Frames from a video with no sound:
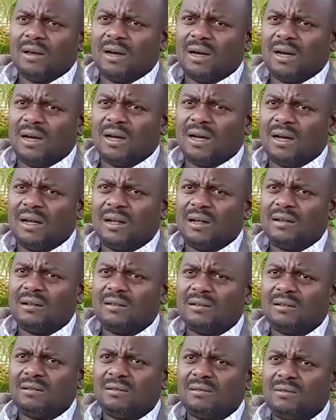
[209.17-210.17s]
uh,
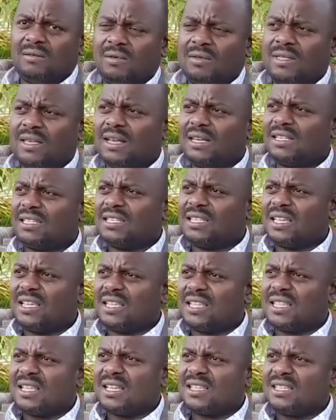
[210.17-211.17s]
to the
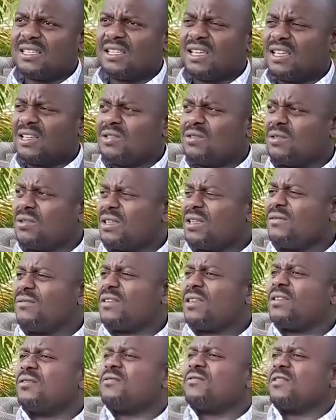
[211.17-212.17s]
extent that they don't
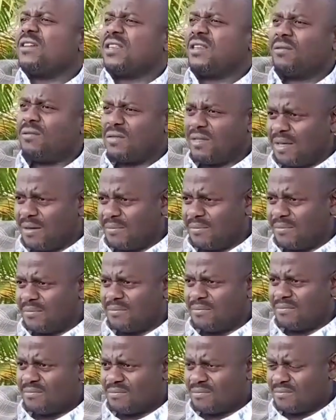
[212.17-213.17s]
even value them.
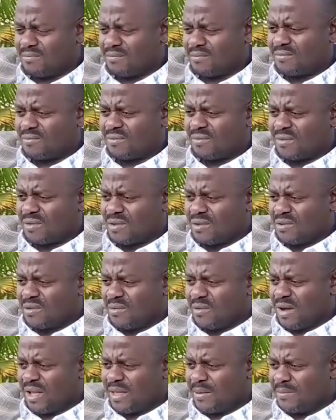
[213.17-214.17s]

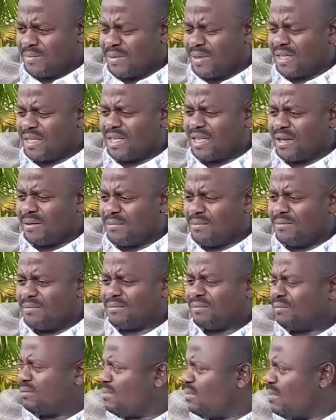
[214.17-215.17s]
When a P D
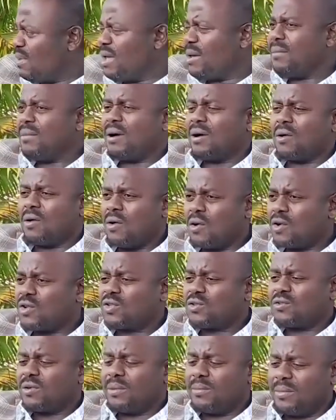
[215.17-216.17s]
M member
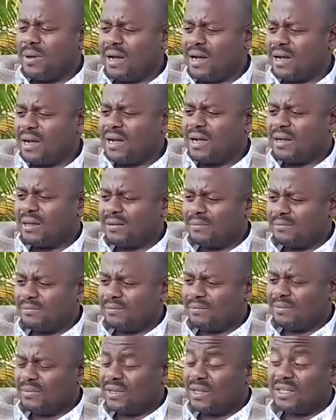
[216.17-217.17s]
goes to a bank,
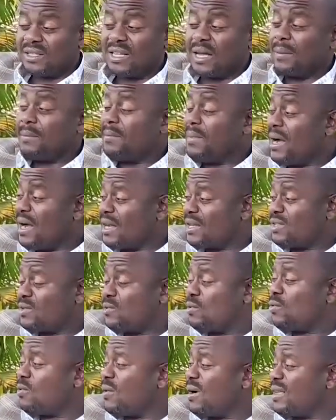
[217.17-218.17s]
some
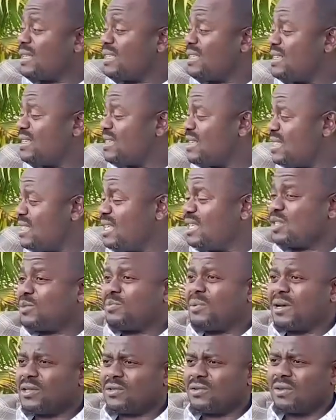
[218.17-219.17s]
banks look at this
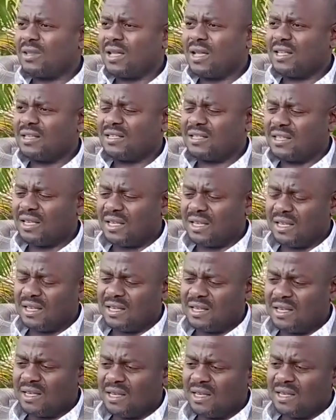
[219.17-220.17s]
person as
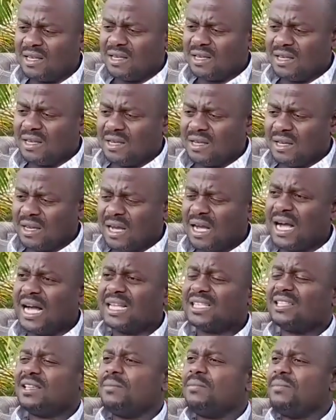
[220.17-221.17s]
a,
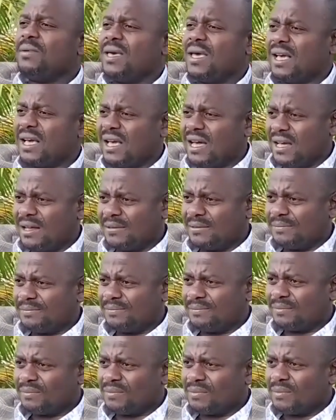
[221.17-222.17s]
as a beggar.
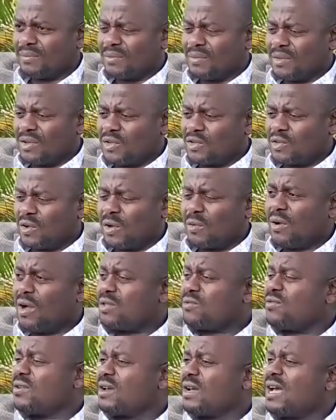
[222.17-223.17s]
So I
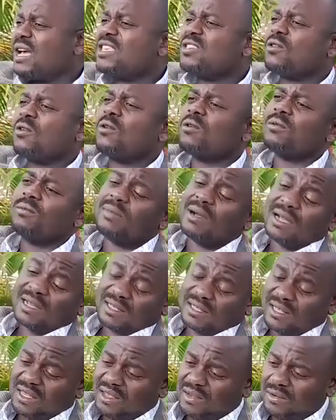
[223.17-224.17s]
want to encourage all
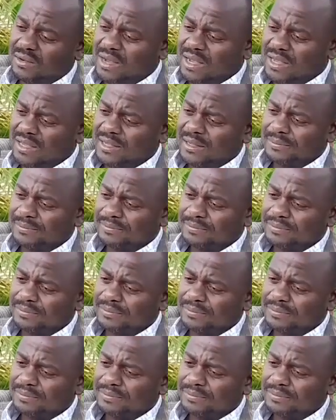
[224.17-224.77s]
banks in Uganda.